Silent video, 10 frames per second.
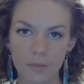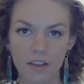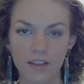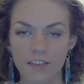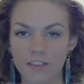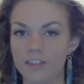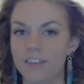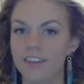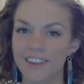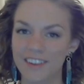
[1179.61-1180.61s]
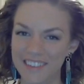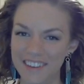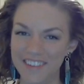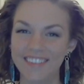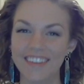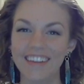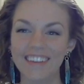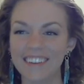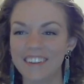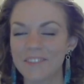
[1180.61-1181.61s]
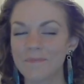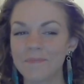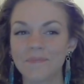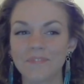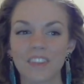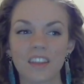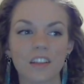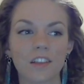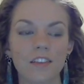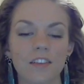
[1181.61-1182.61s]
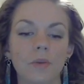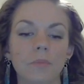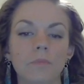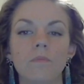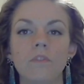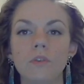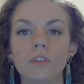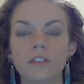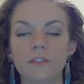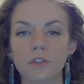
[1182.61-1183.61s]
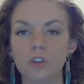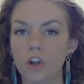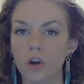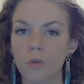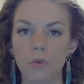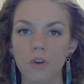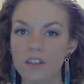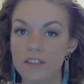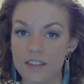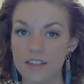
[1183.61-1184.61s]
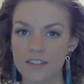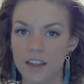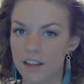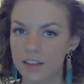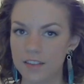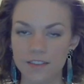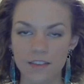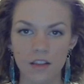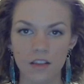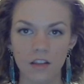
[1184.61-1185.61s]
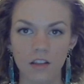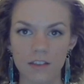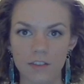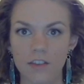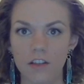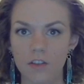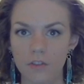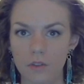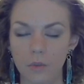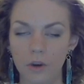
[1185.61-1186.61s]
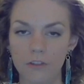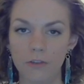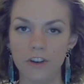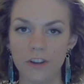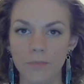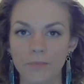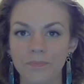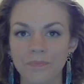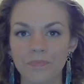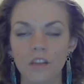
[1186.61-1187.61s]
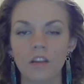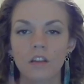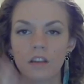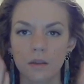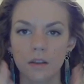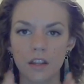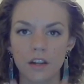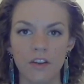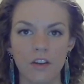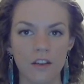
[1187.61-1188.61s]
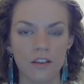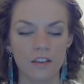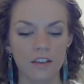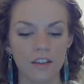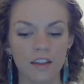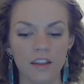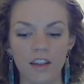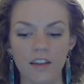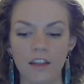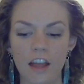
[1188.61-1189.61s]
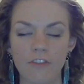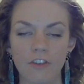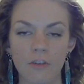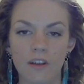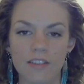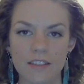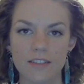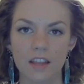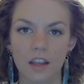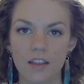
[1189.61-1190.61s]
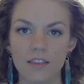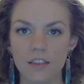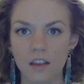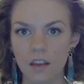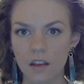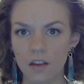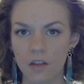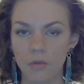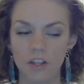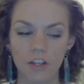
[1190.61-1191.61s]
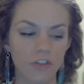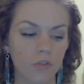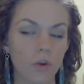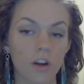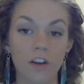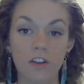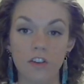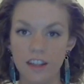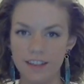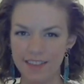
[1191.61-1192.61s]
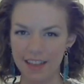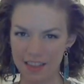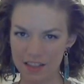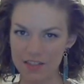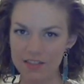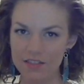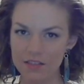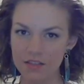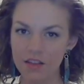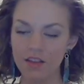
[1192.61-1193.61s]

because it's just going to irritate your skin. So do this for no more than 10 seconds. The cleanser is going to do the work for you. Get it on, and after about 10 seconds, you want to get your water in your hands like this